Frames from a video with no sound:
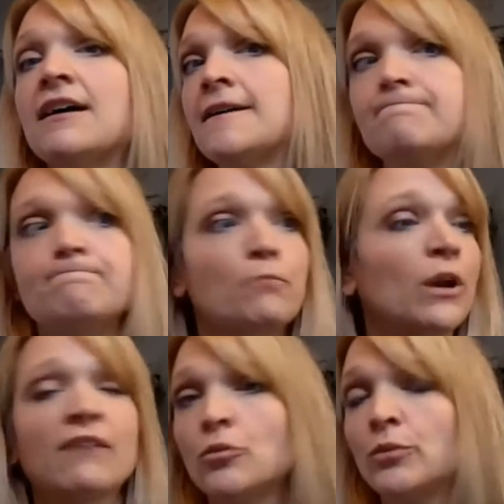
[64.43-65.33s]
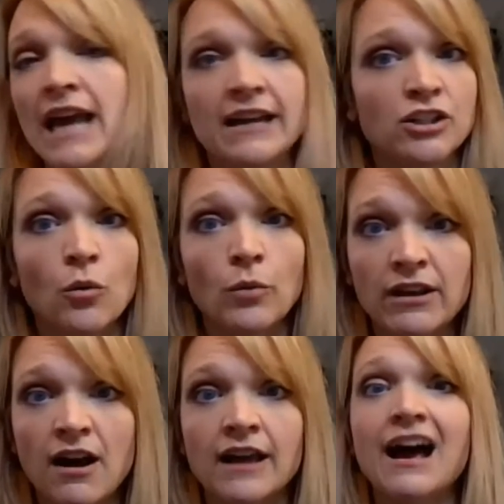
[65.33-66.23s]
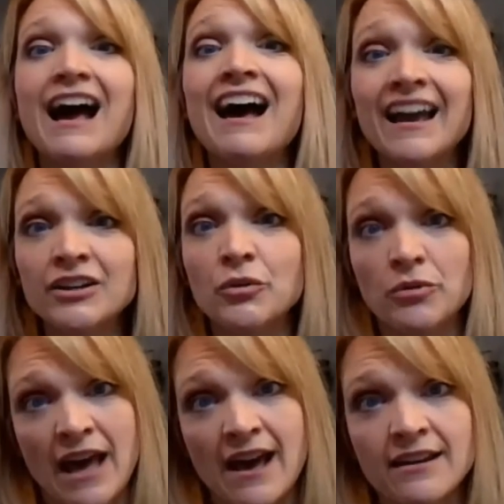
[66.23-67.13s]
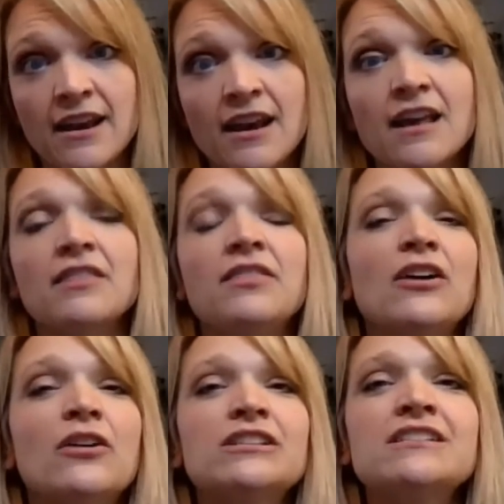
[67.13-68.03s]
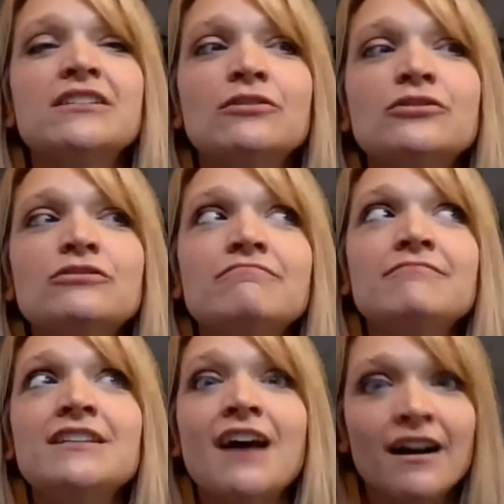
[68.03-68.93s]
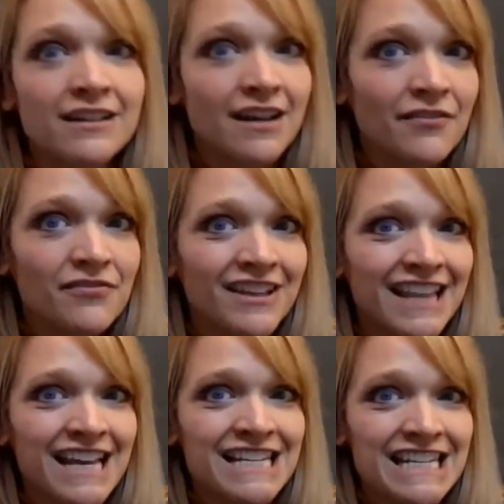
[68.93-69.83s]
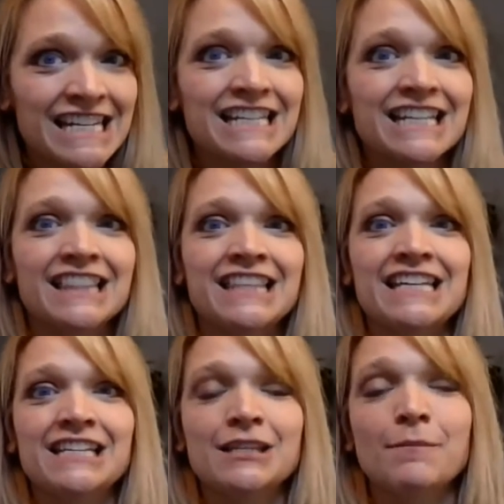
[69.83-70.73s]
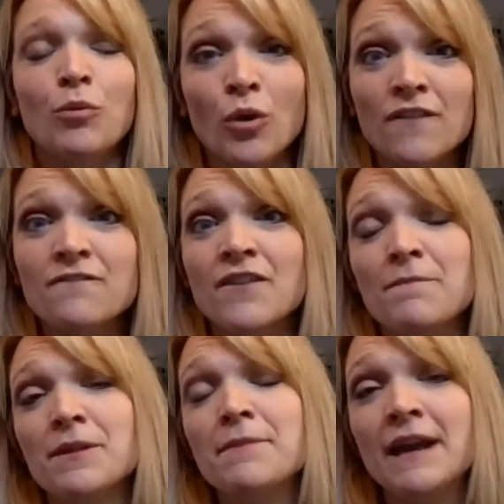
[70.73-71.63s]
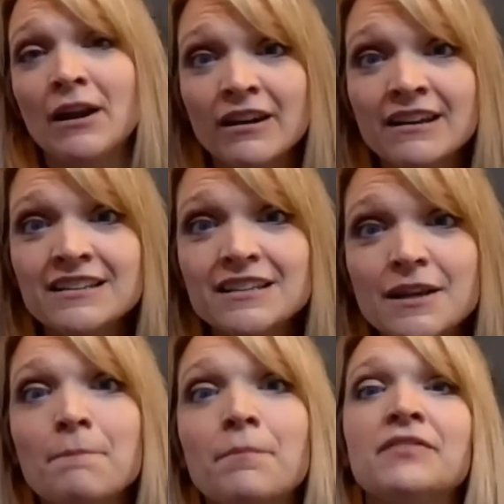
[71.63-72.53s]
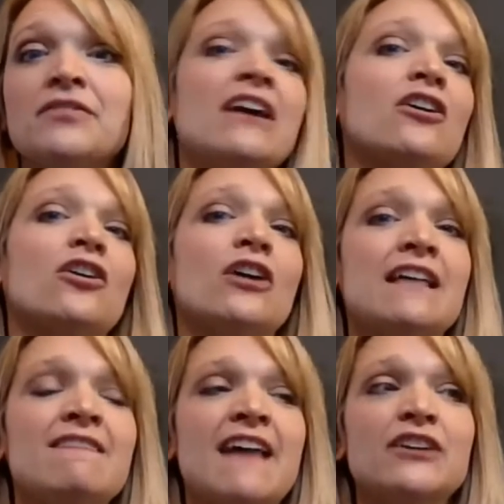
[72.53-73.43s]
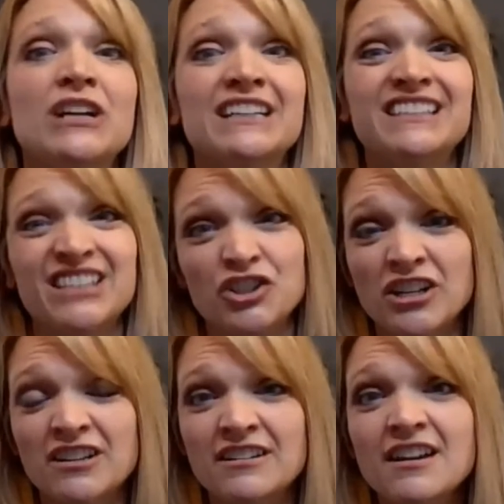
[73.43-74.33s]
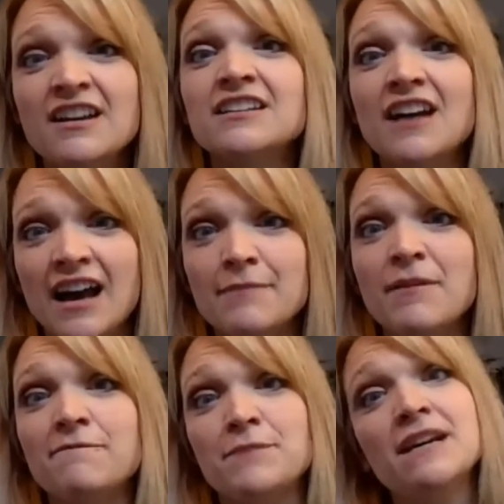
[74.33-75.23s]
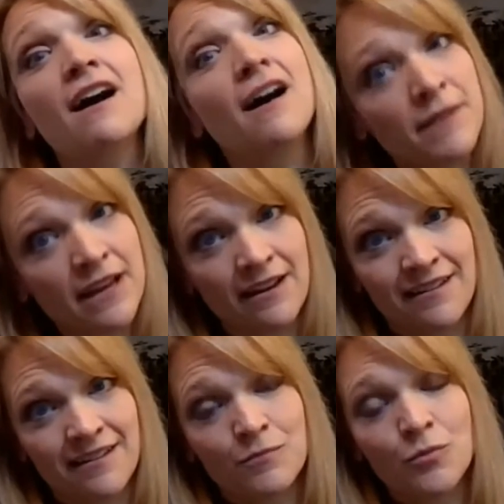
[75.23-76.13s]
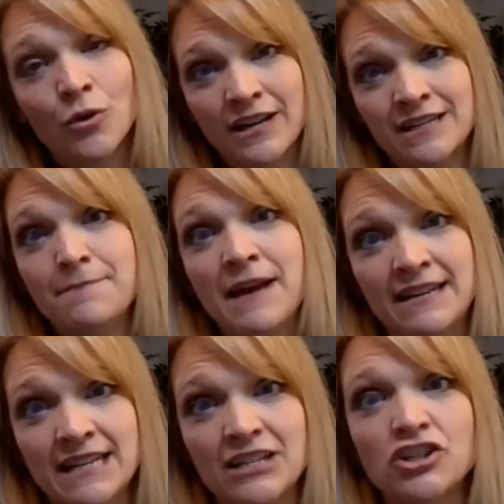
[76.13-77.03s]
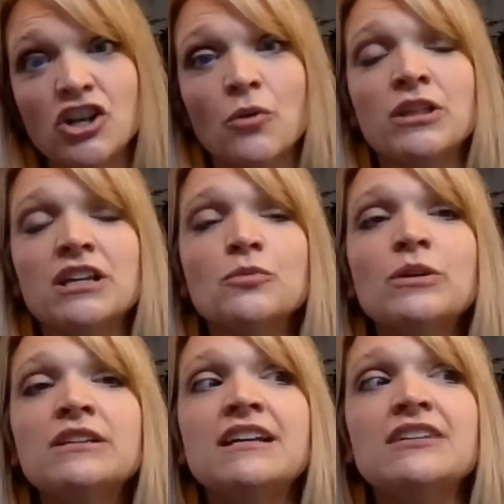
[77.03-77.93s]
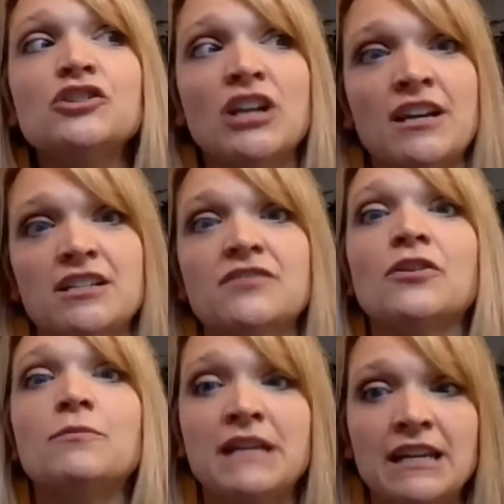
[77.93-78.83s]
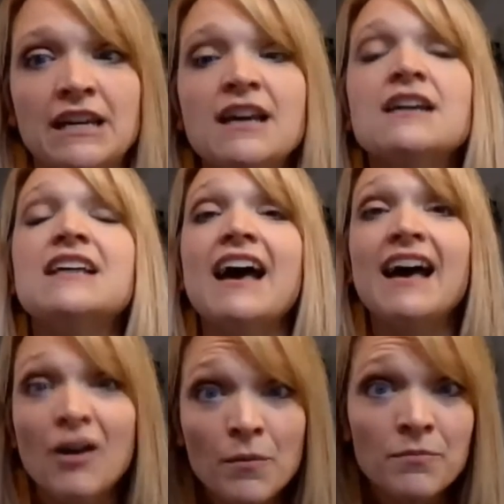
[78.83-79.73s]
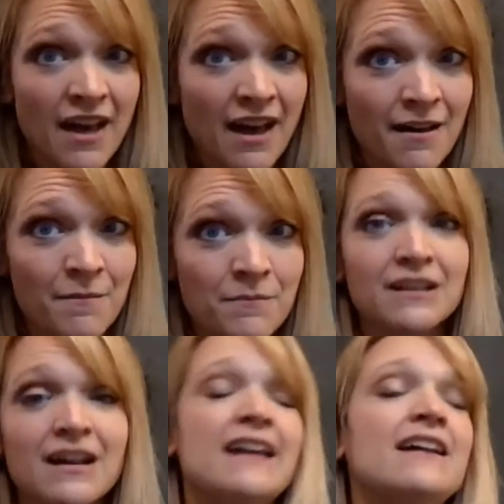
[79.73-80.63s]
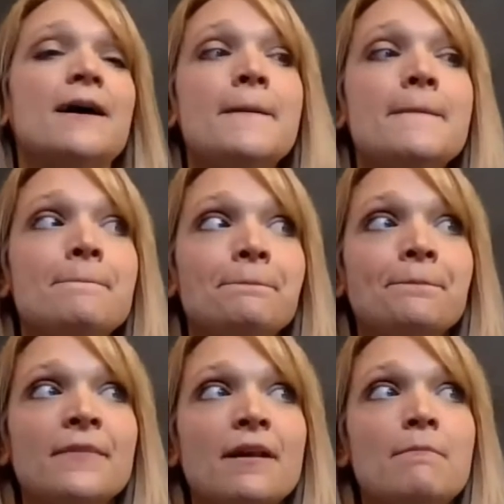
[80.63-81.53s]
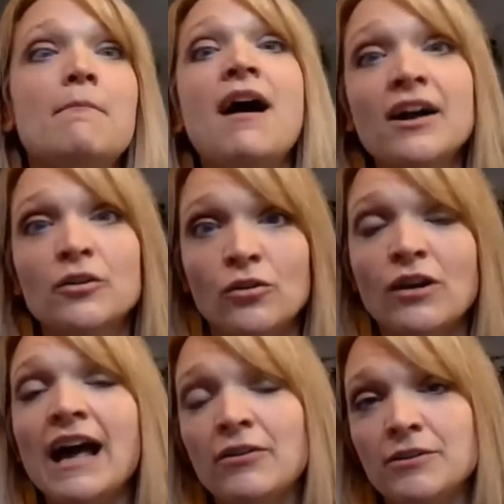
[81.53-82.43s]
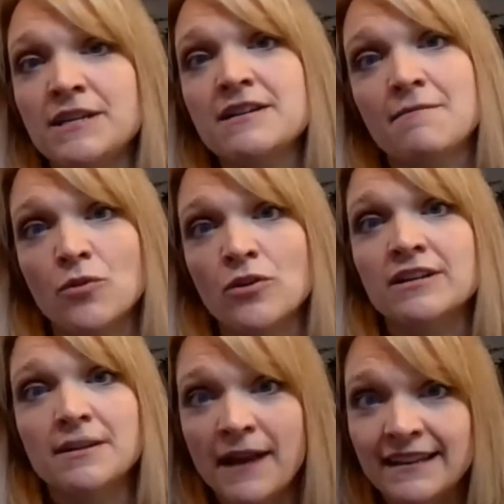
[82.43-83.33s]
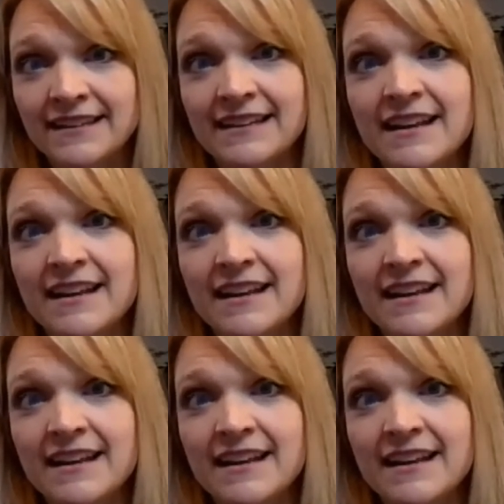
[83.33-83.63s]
um, whatever we had going on. I knew that. They're still young enough that they need the support from the parent, but they're in that transition time of becoming more independent. So this was a chance for me to help them to kind of model how to become more independent.